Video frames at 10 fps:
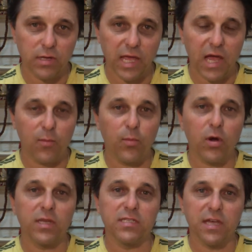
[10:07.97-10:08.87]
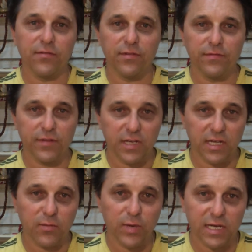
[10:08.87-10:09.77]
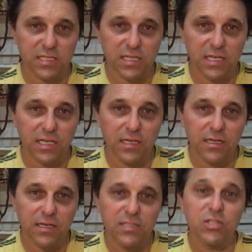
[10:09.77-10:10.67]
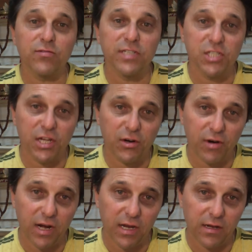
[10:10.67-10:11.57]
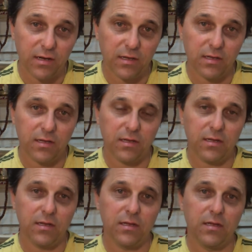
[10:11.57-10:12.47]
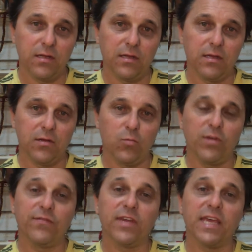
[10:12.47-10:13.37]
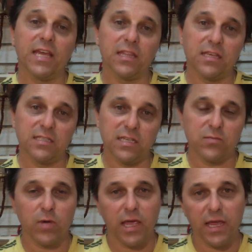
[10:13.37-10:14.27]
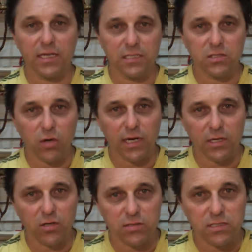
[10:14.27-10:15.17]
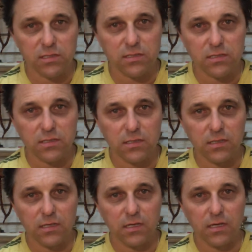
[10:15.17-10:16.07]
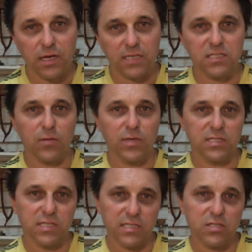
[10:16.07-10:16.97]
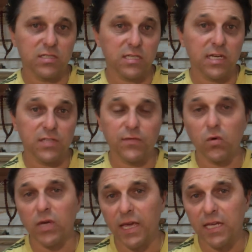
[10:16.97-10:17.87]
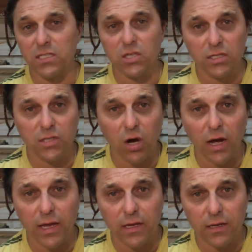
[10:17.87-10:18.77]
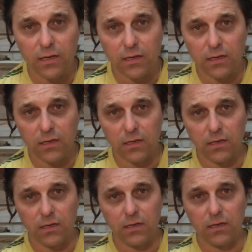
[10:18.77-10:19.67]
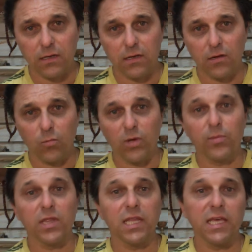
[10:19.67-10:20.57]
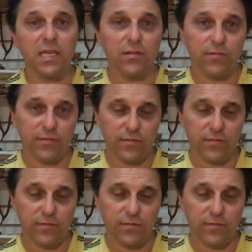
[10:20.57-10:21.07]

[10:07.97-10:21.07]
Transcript: Our bodies have infinite capacity to regenerate. We forget this as we're handed diagnosis. As someone says, you're stage 4 cancer, you're dying. We believe.